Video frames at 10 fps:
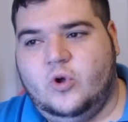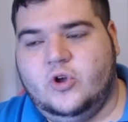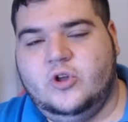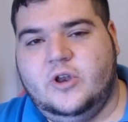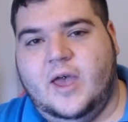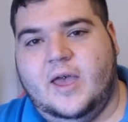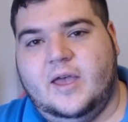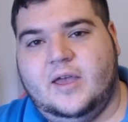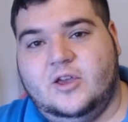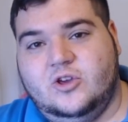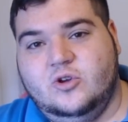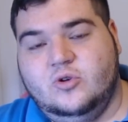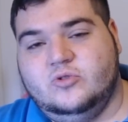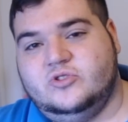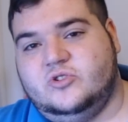could a
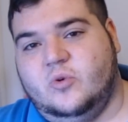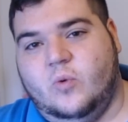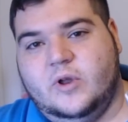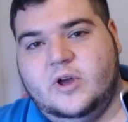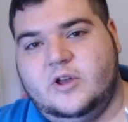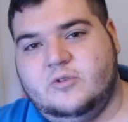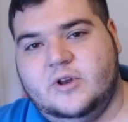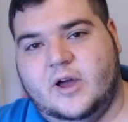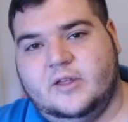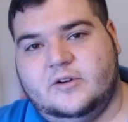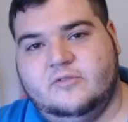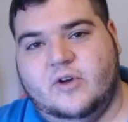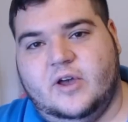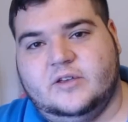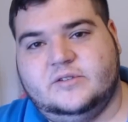used $100
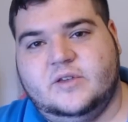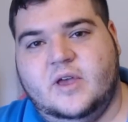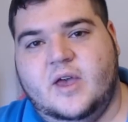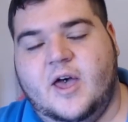device